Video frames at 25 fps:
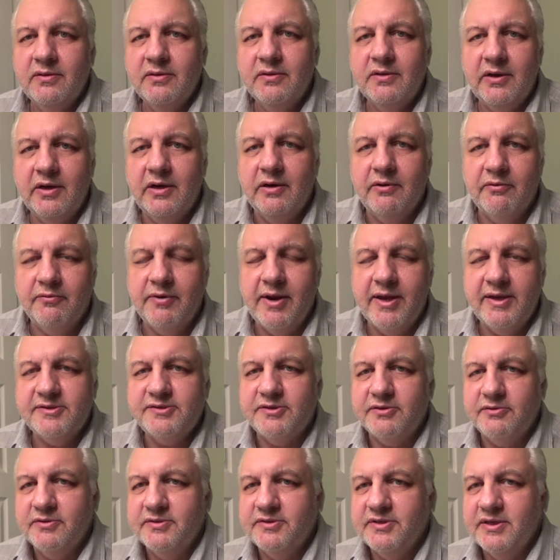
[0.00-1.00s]
you know,
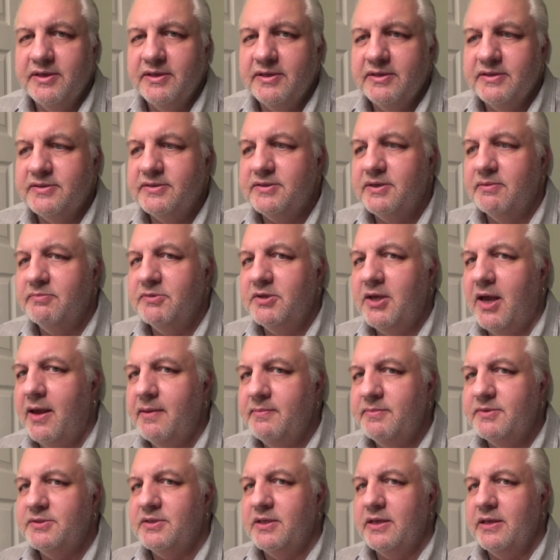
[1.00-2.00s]
razors is
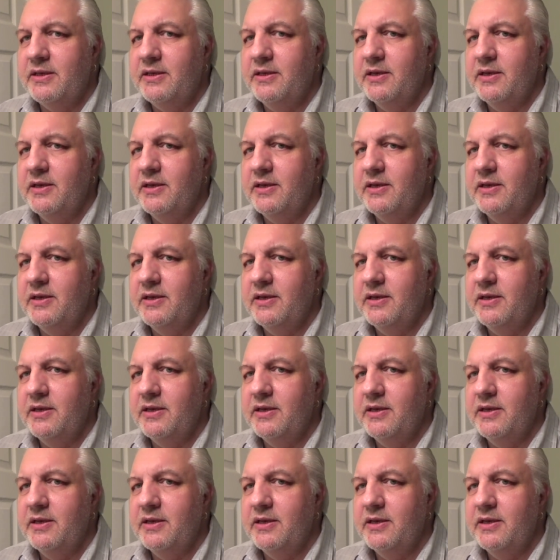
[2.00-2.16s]
sometimes the